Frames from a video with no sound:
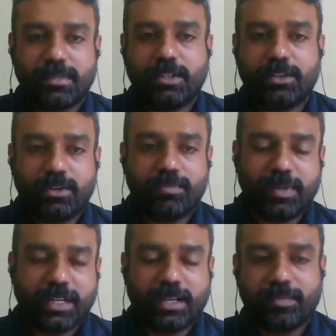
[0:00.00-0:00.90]

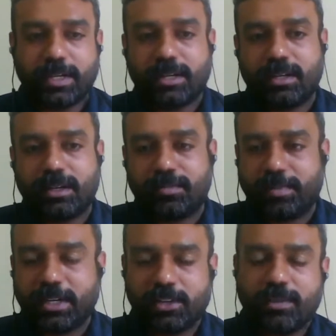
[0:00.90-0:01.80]

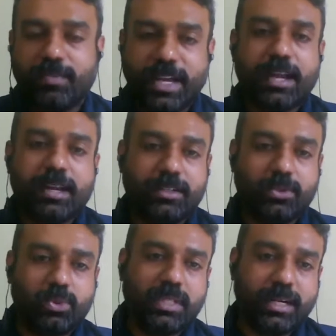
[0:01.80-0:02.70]
particular way
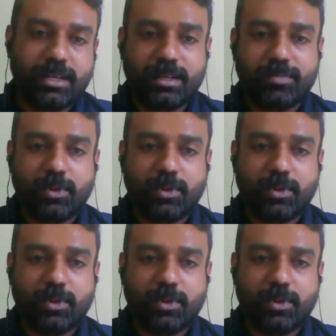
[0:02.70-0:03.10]
to that